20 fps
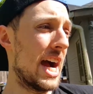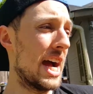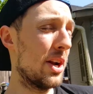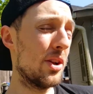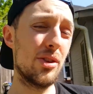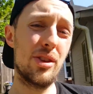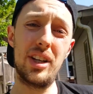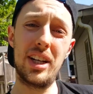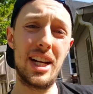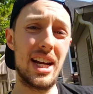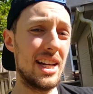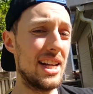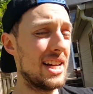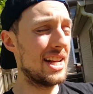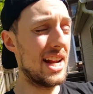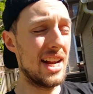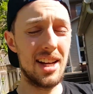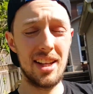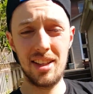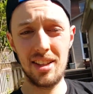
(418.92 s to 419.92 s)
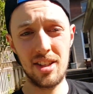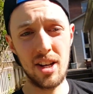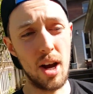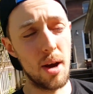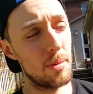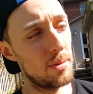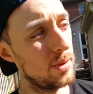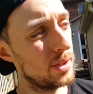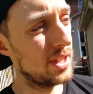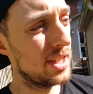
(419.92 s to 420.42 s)
I don't think I did any of the
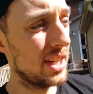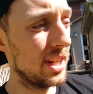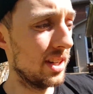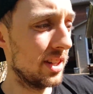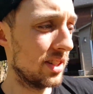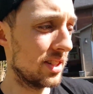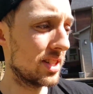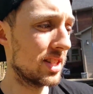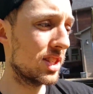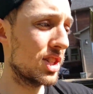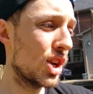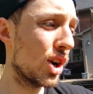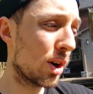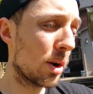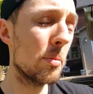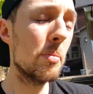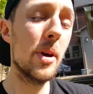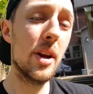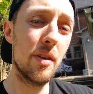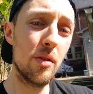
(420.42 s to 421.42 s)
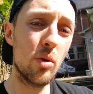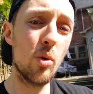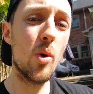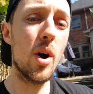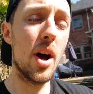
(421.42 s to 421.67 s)
top three tiers. Took a bit of a